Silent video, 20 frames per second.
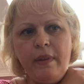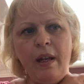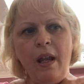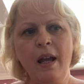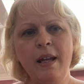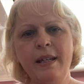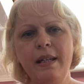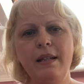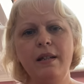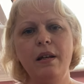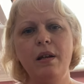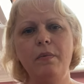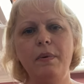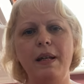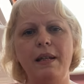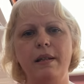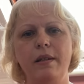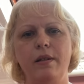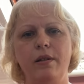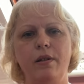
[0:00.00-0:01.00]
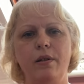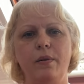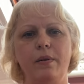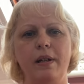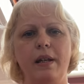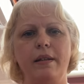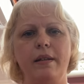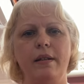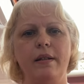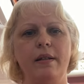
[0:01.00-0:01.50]
I didn't know whether to do
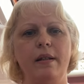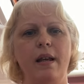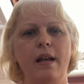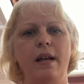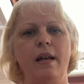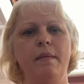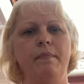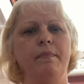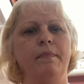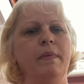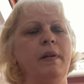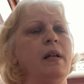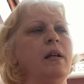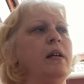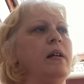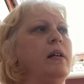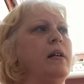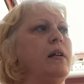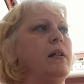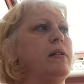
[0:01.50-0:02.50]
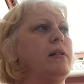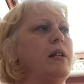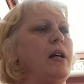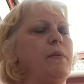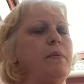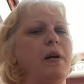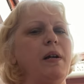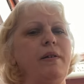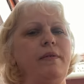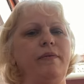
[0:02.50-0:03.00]
another
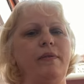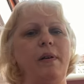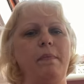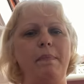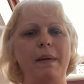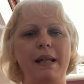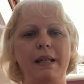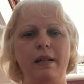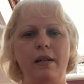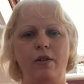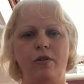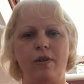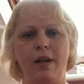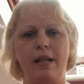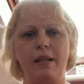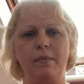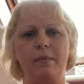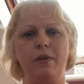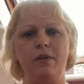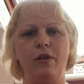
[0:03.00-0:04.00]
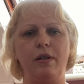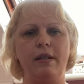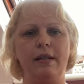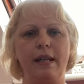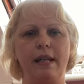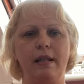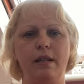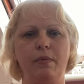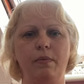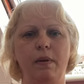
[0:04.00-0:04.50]
sew over it Betty dress, which is
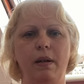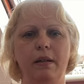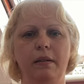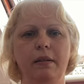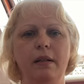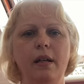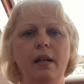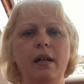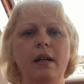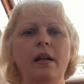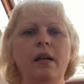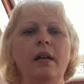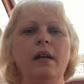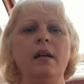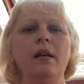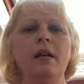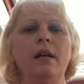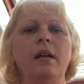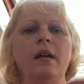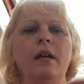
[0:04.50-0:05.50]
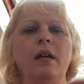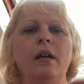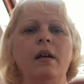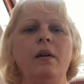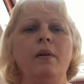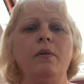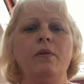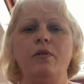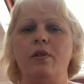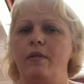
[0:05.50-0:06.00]
this one,
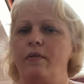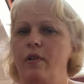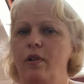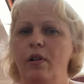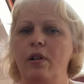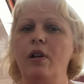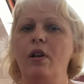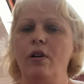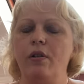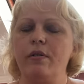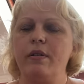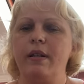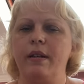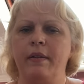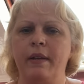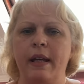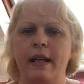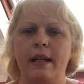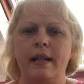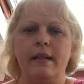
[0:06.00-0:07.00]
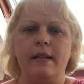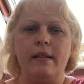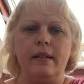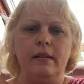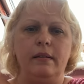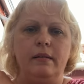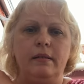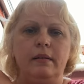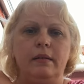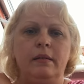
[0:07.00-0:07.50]
which I've got lots of these
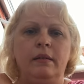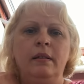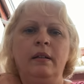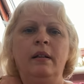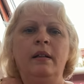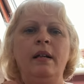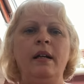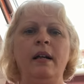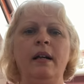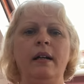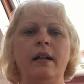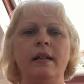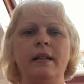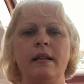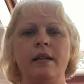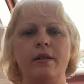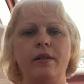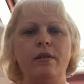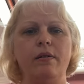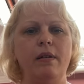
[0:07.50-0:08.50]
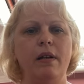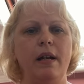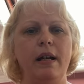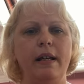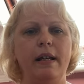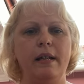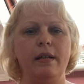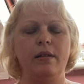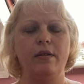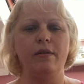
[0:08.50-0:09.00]
and I do
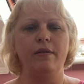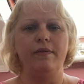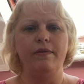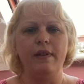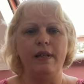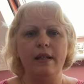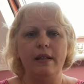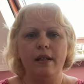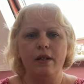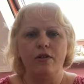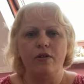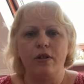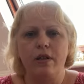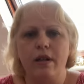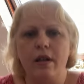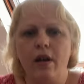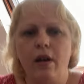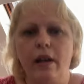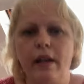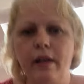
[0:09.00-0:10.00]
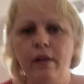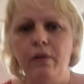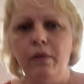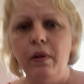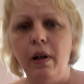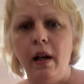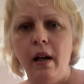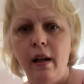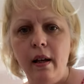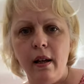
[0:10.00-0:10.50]
like it, sort of vintage style
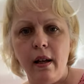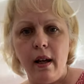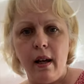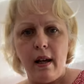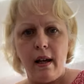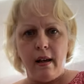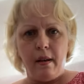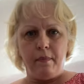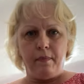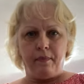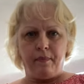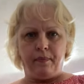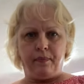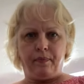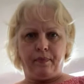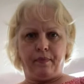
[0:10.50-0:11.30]
fit